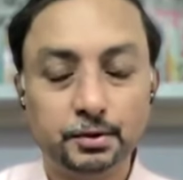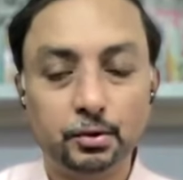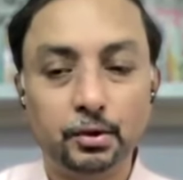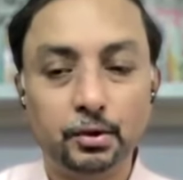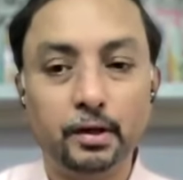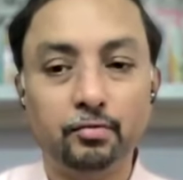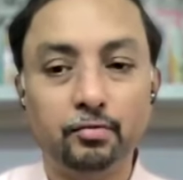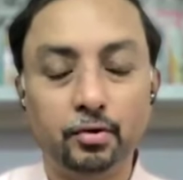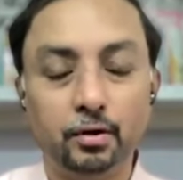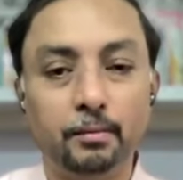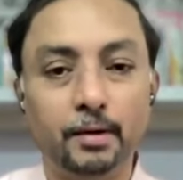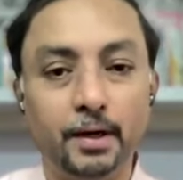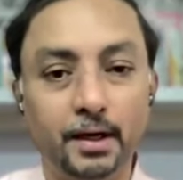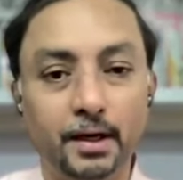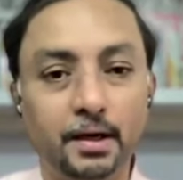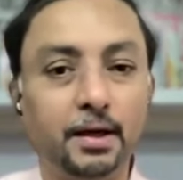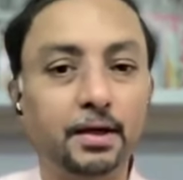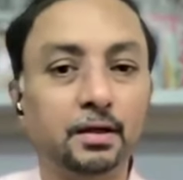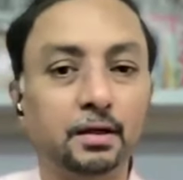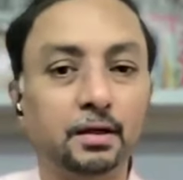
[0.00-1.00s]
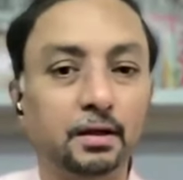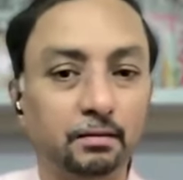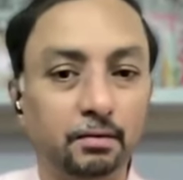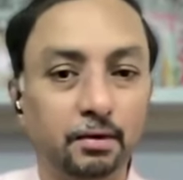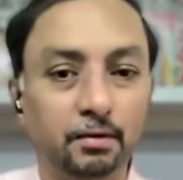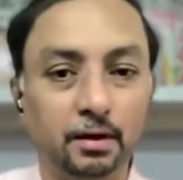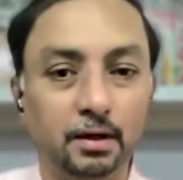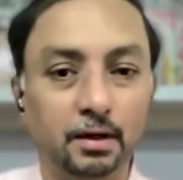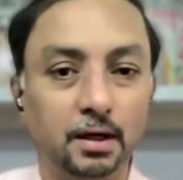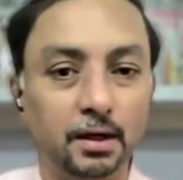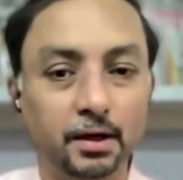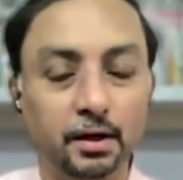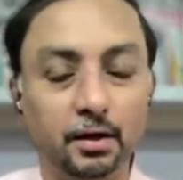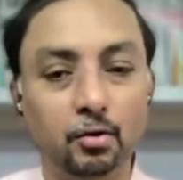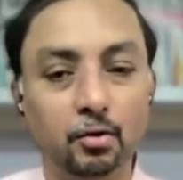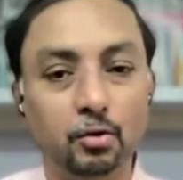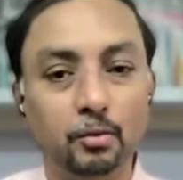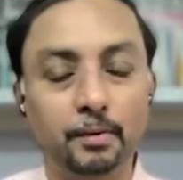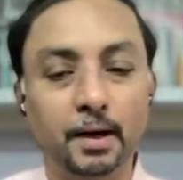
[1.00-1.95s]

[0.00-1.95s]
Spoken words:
today for meditation that we will continue